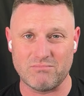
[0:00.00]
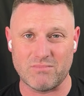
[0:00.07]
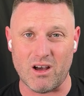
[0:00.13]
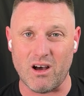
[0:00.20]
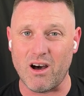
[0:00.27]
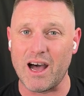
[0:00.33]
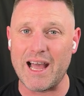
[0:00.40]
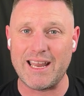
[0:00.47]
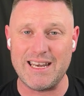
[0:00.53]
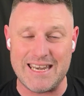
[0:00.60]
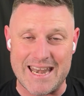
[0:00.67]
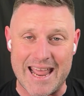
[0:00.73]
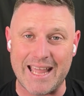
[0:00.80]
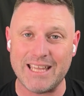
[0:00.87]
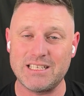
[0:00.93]
high
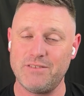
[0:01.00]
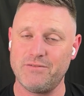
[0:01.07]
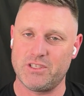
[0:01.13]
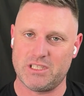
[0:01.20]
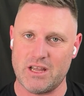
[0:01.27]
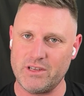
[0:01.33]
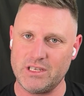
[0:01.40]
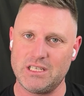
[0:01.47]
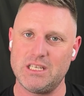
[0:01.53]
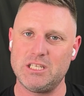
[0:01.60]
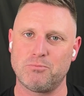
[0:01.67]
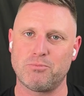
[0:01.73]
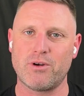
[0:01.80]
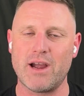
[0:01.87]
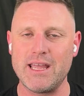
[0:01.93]
negative 70s
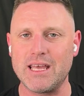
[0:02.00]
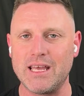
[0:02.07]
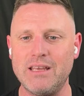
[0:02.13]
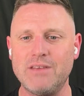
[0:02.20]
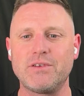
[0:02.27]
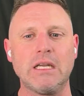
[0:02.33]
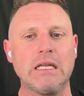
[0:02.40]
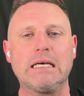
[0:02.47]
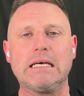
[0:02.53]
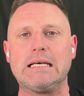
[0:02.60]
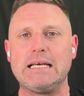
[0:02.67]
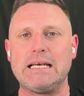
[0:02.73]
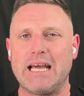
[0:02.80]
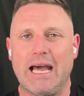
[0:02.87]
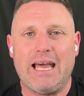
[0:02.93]
break even,
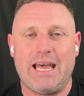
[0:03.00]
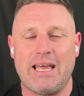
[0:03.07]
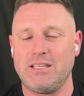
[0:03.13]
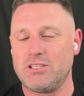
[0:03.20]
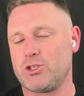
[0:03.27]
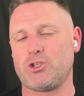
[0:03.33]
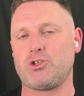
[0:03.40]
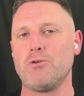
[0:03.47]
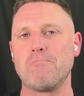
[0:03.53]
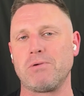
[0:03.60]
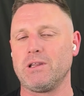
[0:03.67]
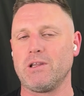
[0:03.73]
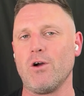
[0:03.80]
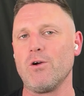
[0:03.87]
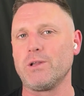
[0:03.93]
and
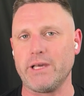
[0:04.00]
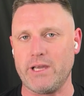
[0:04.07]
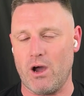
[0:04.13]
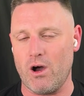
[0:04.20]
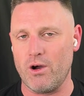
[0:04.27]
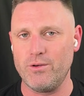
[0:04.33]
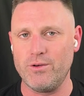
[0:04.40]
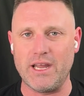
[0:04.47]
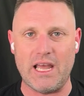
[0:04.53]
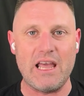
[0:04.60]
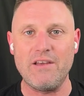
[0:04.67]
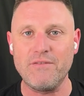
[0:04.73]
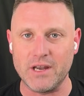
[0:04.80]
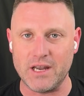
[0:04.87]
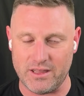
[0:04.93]
super lowly owned
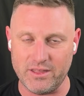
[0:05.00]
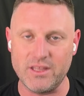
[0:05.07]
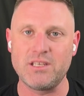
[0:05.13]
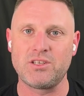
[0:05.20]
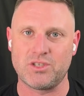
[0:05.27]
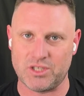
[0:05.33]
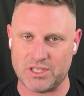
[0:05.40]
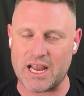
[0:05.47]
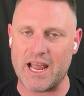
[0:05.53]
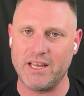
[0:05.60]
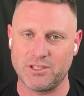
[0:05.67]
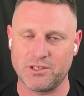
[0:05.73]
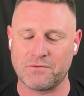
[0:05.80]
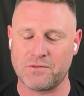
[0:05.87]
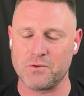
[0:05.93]
even at this
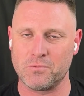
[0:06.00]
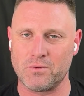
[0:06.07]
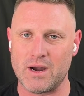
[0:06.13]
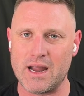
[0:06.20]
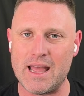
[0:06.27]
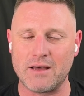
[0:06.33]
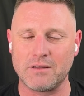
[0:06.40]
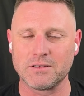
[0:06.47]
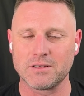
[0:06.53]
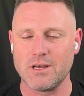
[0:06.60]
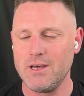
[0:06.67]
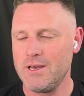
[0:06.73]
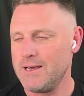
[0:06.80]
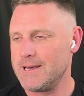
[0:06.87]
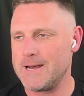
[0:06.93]
stage of the round.
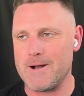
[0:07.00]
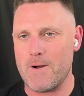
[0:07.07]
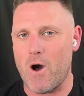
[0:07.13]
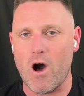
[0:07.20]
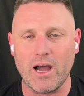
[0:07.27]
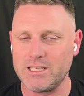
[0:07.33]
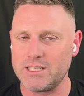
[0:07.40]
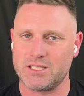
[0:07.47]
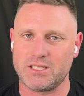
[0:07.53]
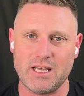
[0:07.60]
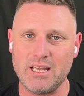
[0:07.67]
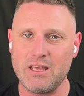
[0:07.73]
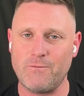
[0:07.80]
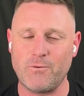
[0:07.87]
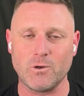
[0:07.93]
I just
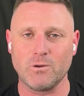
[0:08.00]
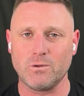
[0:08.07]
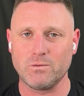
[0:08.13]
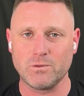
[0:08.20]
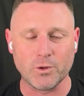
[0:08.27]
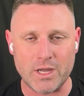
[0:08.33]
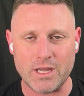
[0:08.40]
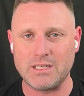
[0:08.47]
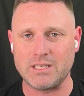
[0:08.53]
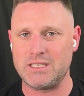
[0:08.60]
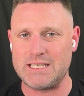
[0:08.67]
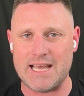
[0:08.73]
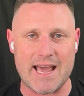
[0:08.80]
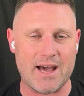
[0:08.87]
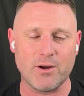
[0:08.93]
think if you're looking to
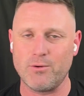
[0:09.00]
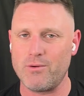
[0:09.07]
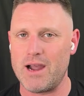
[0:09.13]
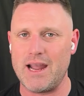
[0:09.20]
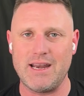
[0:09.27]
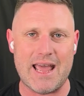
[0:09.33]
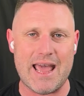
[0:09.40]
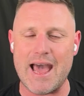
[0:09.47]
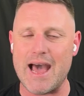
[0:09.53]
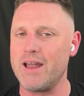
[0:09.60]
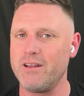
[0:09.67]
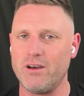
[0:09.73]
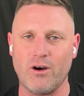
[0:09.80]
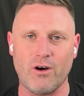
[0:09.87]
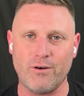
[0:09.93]
downgrade out
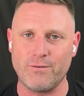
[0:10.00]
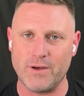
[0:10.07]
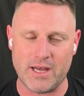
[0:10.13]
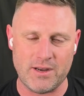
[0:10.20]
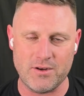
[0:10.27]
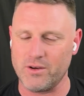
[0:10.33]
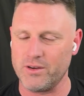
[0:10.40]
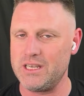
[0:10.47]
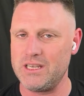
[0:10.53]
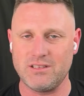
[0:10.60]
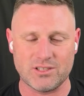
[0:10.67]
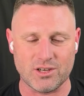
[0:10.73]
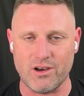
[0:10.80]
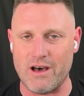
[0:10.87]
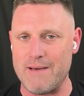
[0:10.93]
of a Noddy
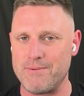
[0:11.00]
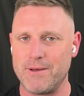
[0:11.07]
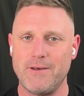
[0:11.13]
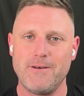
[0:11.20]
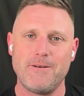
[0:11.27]
type